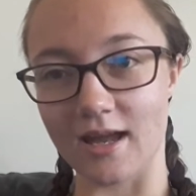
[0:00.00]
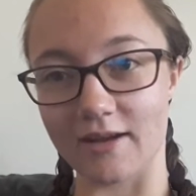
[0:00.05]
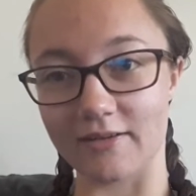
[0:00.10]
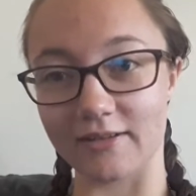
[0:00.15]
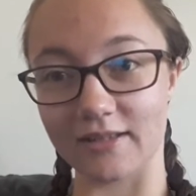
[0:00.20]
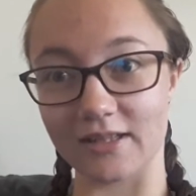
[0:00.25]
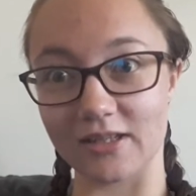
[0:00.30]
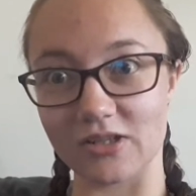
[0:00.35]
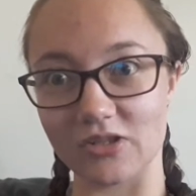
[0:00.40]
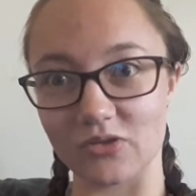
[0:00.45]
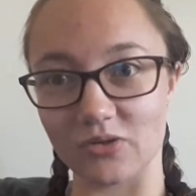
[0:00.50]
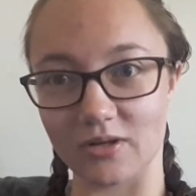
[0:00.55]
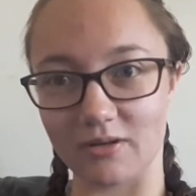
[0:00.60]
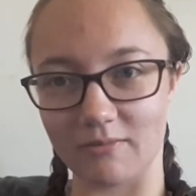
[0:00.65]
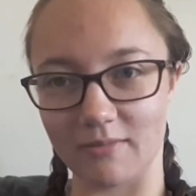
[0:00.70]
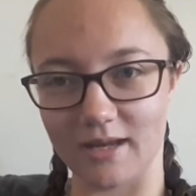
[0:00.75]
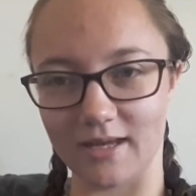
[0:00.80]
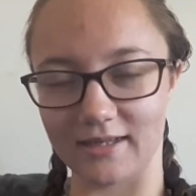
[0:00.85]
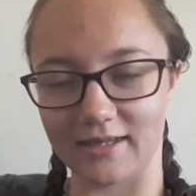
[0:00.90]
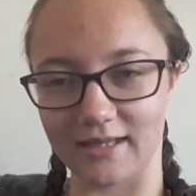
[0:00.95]
I really enjoyed
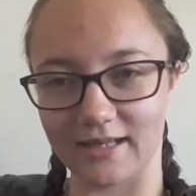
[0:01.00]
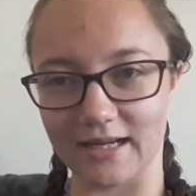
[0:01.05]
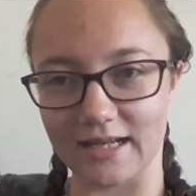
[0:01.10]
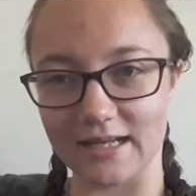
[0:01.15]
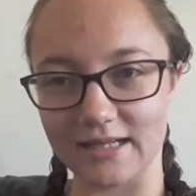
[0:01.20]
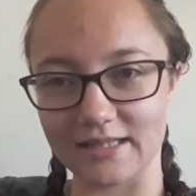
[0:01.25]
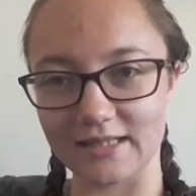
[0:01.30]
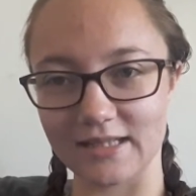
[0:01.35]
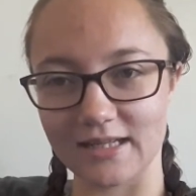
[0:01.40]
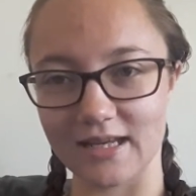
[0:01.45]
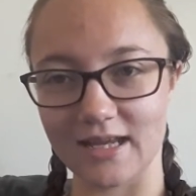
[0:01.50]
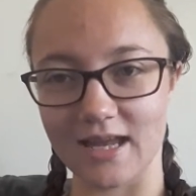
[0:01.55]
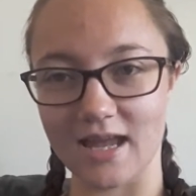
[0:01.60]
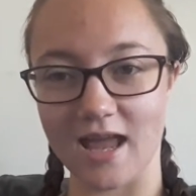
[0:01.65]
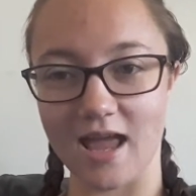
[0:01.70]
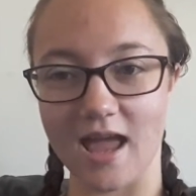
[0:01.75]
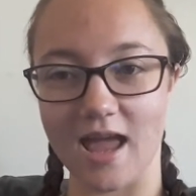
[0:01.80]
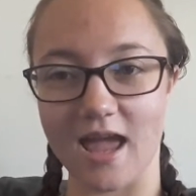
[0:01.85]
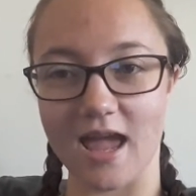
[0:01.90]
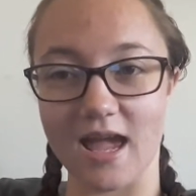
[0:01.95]
making it.
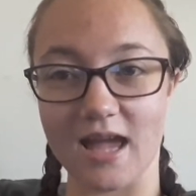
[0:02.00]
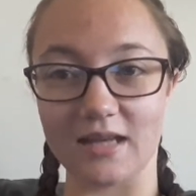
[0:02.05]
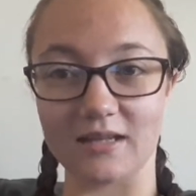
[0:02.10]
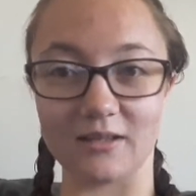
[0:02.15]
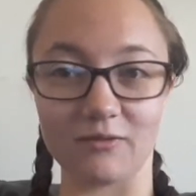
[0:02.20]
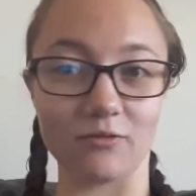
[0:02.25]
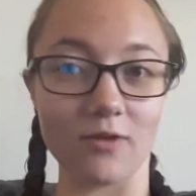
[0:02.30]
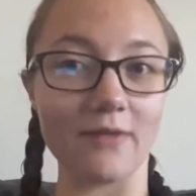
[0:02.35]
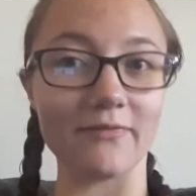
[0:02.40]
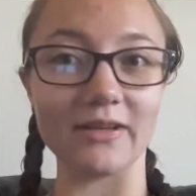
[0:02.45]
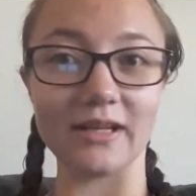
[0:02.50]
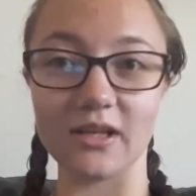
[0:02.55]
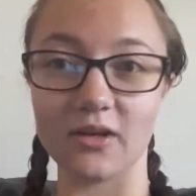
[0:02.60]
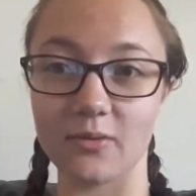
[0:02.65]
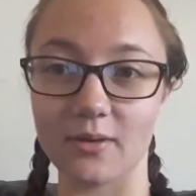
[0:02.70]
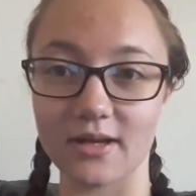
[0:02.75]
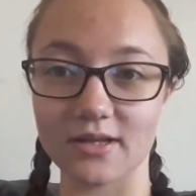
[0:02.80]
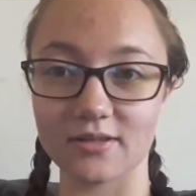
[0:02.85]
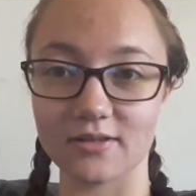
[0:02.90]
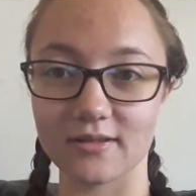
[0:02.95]
And if you have any
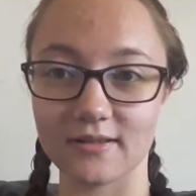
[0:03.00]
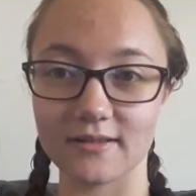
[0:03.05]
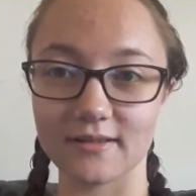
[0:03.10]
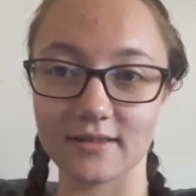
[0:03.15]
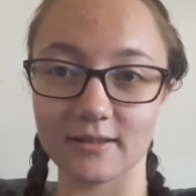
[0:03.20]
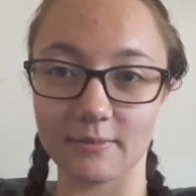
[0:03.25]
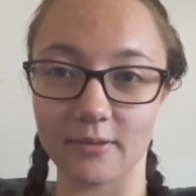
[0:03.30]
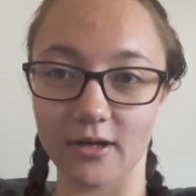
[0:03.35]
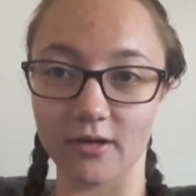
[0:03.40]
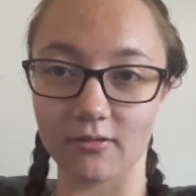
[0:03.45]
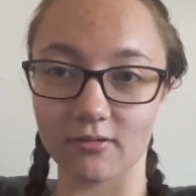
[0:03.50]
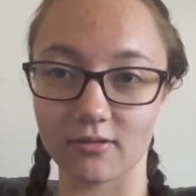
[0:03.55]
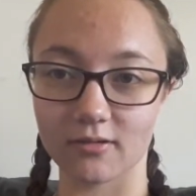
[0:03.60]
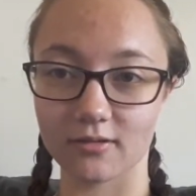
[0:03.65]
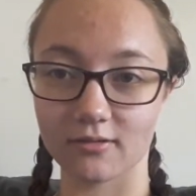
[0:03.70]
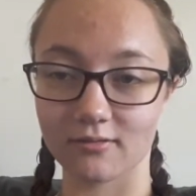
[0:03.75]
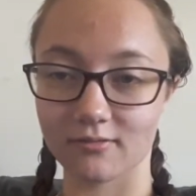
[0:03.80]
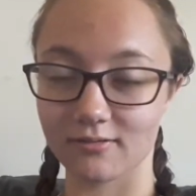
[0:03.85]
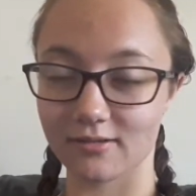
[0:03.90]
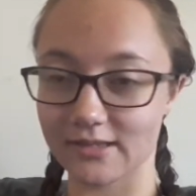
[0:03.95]
questions about
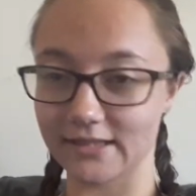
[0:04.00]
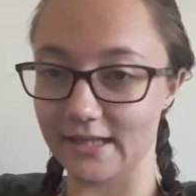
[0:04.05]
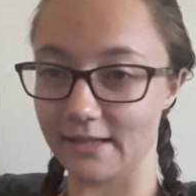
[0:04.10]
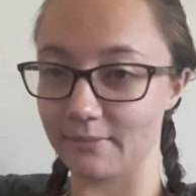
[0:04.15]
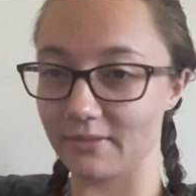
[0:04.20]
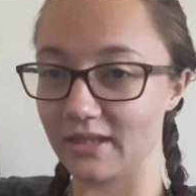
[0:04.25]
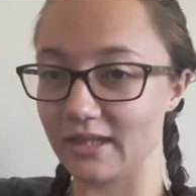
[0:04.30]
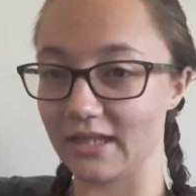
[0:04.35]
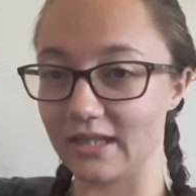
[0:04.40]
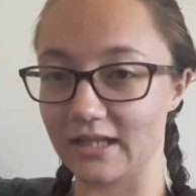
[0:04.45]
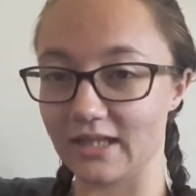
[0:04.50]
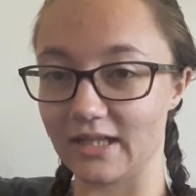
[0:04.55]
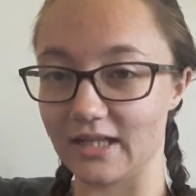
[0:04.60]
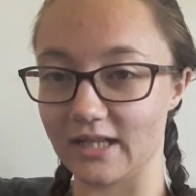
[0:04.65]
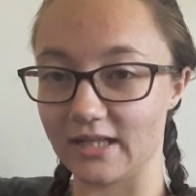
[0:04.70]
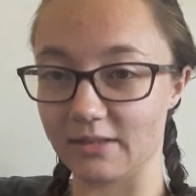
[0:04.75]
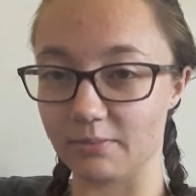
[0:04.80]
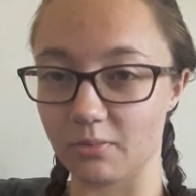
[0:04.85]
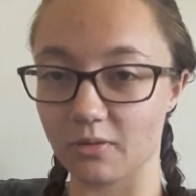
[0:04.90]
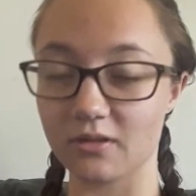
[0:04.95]
Sam Kean and
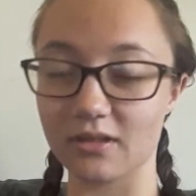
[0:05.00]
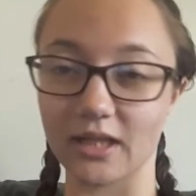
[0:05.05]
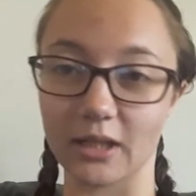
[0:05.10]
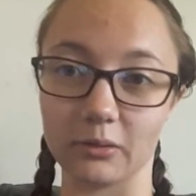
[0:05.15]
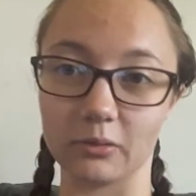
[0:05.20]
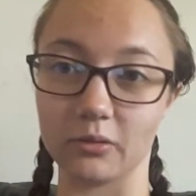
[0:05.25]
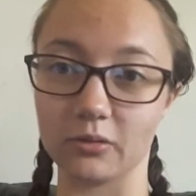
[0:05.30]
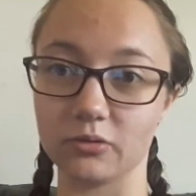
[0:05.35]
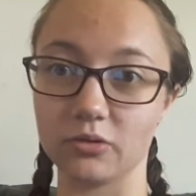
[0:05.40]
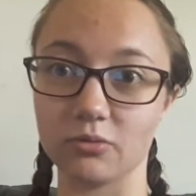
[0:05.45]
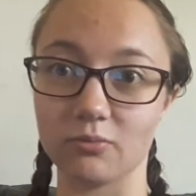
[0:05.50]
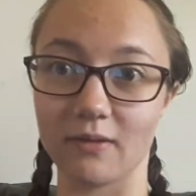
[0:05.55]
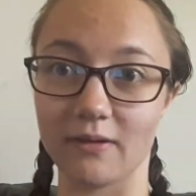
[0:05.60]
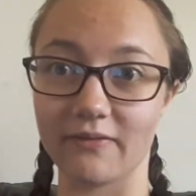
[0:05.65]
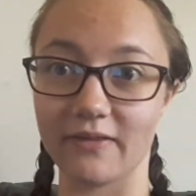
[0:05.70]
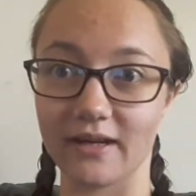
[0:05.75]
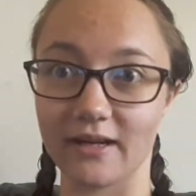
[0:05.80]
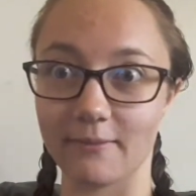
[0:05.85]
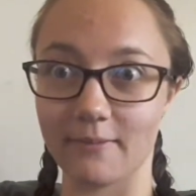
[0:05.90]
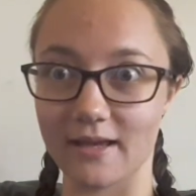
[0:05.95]
his books, I'll do my
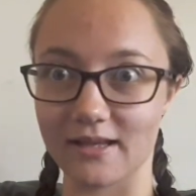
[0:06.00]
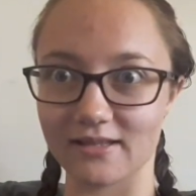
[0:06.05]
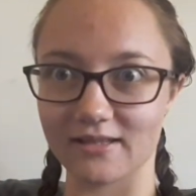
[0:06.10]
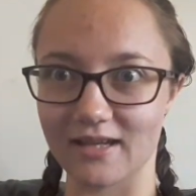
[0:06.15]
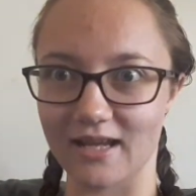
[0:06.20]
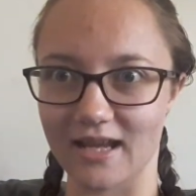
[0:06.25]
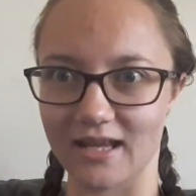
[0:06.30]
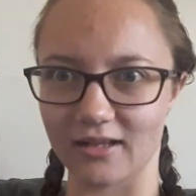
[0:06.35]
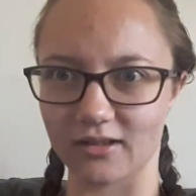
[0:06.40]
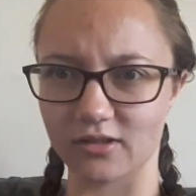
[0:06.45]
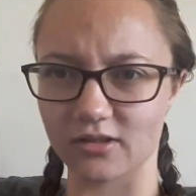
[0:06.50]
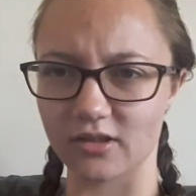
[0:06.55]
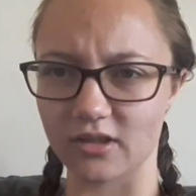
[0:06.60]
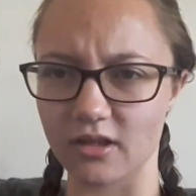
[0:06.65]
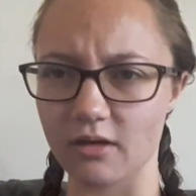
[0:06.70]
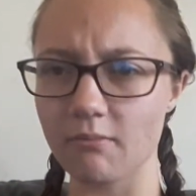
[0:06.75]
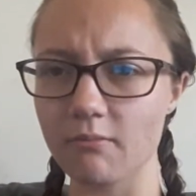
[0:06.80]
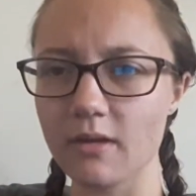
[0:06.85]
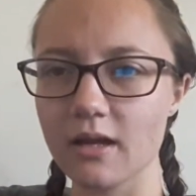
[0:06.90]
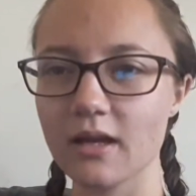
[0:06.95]
very best to answer
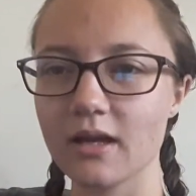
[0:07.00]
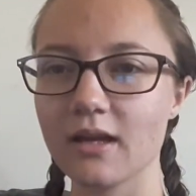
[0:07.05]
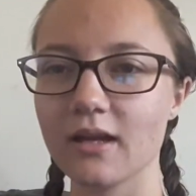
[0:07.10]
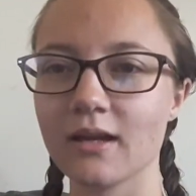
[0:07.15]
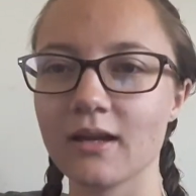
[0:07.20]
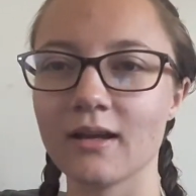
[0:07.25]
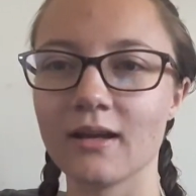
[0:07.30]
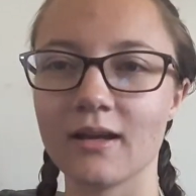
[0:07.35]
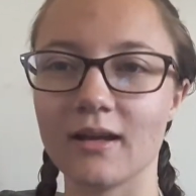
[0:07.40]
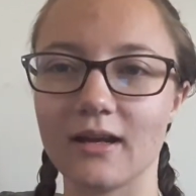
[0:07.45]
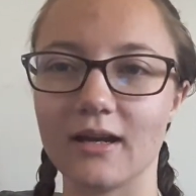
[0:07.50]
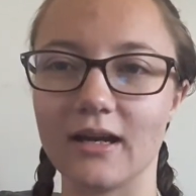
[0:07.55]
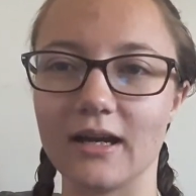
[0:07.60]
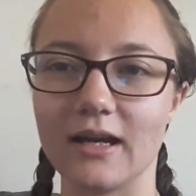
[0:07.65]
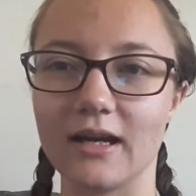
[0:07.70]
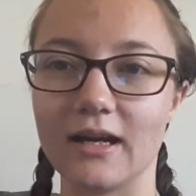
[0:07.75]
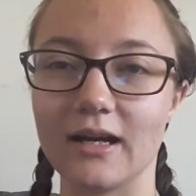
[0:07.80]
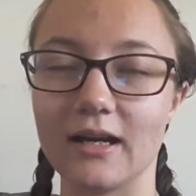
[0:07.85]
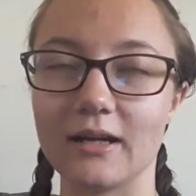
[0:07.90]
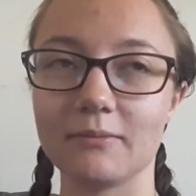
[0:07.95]
them
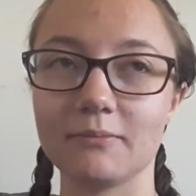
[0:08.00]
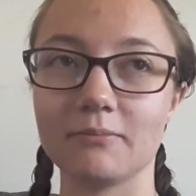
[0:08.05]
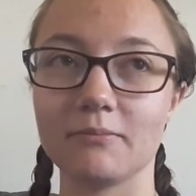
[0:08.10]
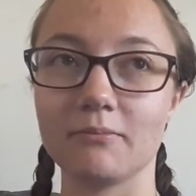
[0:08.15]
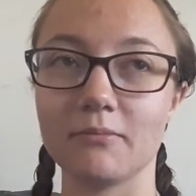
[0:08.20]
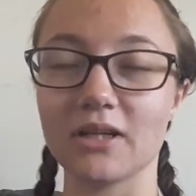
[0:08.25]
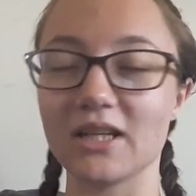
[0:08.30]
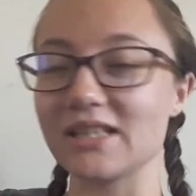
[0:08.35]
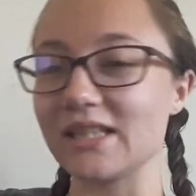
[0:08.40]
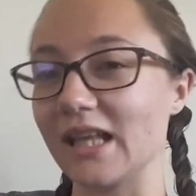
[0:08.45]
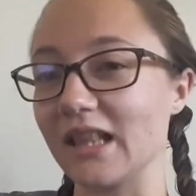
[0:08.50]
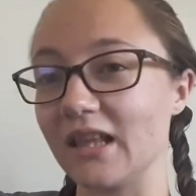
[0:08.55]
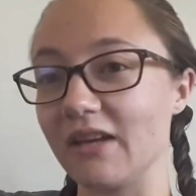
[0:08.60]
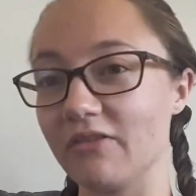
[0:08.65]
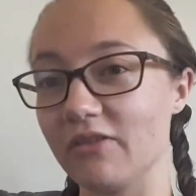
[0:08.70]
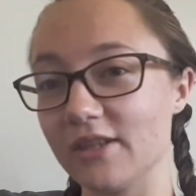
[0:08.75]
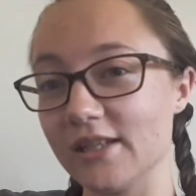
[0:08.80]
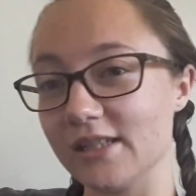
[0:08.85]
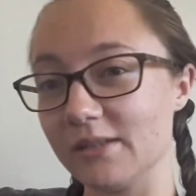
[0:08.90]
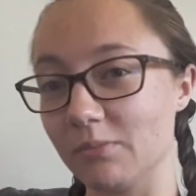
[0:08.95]
because I
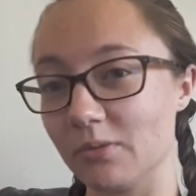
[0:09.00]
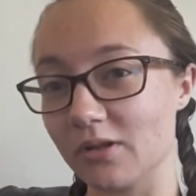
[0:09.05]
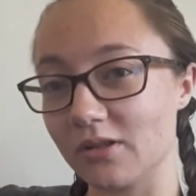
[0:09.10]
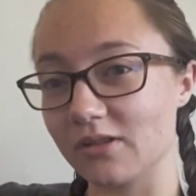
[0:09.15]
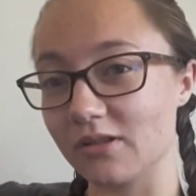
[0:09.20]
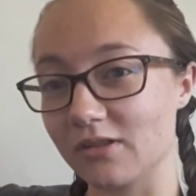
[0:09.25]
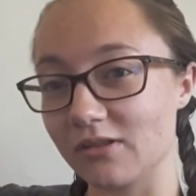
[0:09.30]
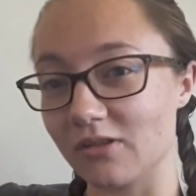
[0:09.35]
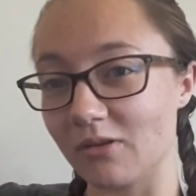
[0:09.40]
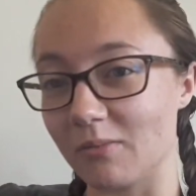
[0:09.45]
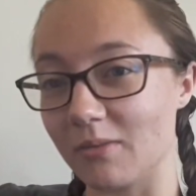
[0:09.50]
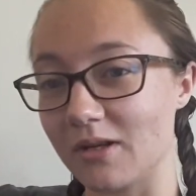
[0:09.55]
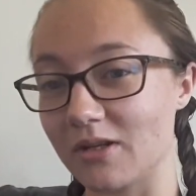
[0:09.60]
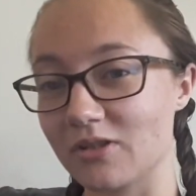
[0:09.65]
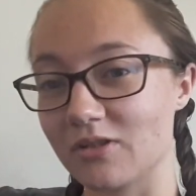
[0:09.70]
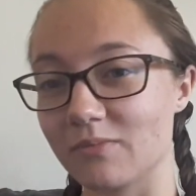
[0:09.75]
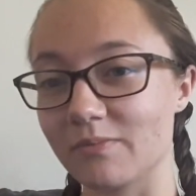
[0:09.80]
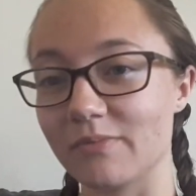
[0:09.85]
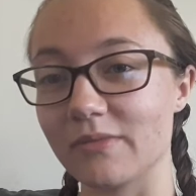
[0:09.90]
love his books so much.